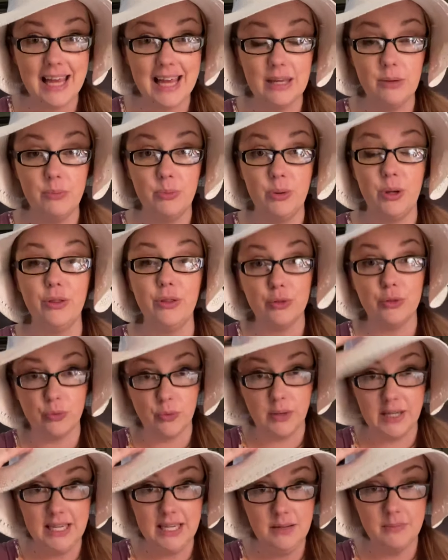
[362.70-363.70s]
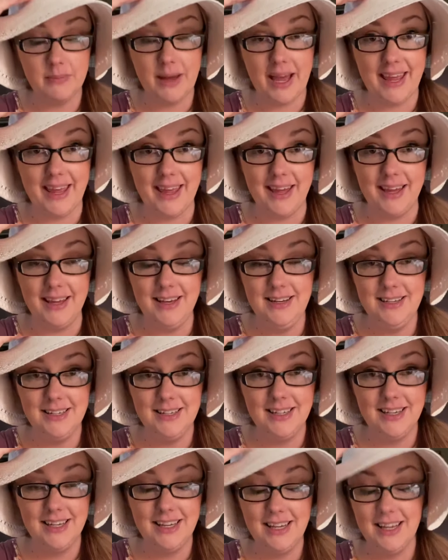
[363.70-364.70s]
can put 3 in my head,
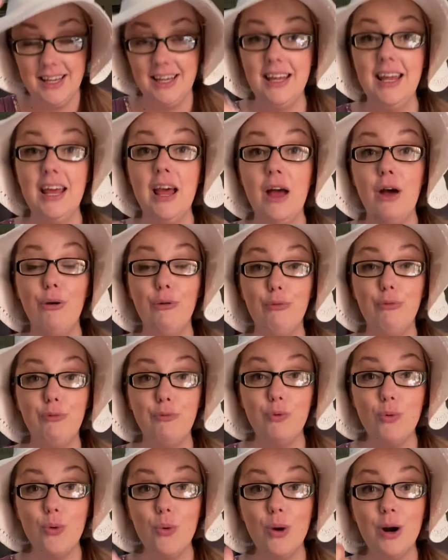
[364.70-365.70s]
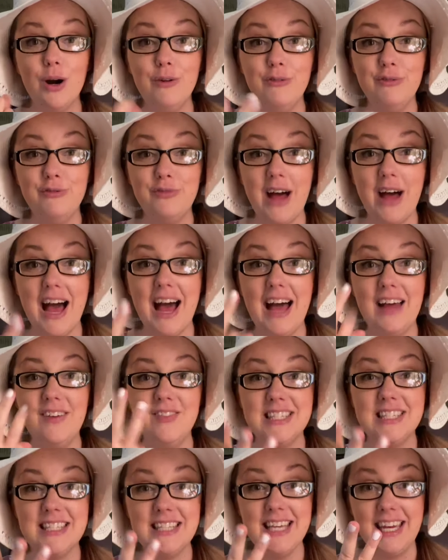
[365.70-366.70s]
4, 5,
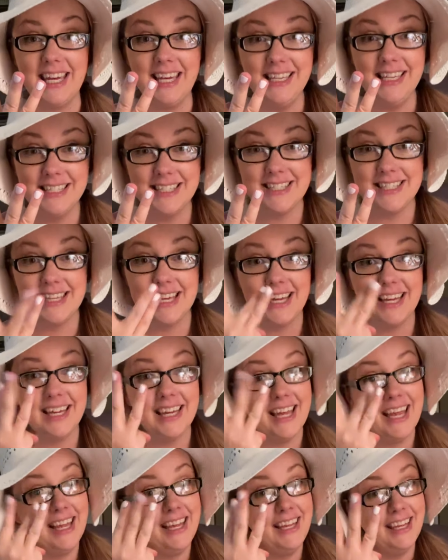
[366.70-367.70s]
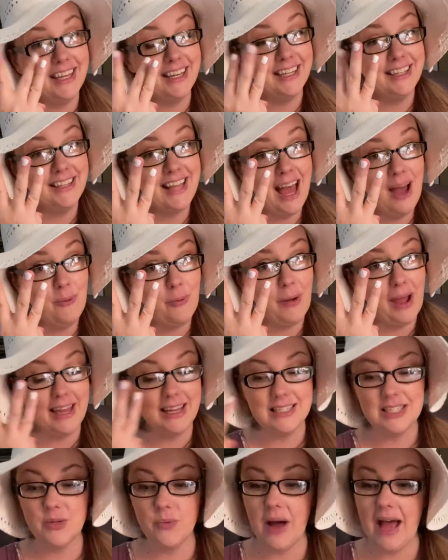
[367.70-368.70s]
6, and get it that way.
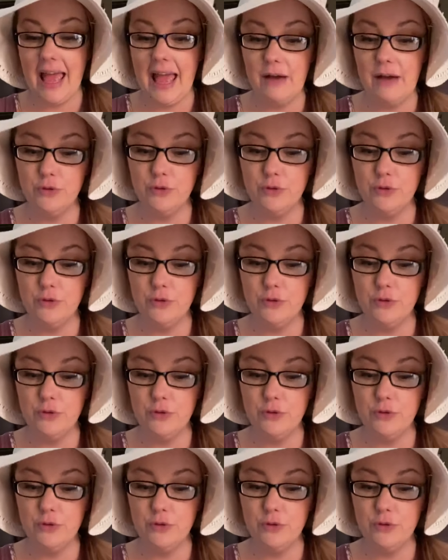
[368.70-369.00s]
So I have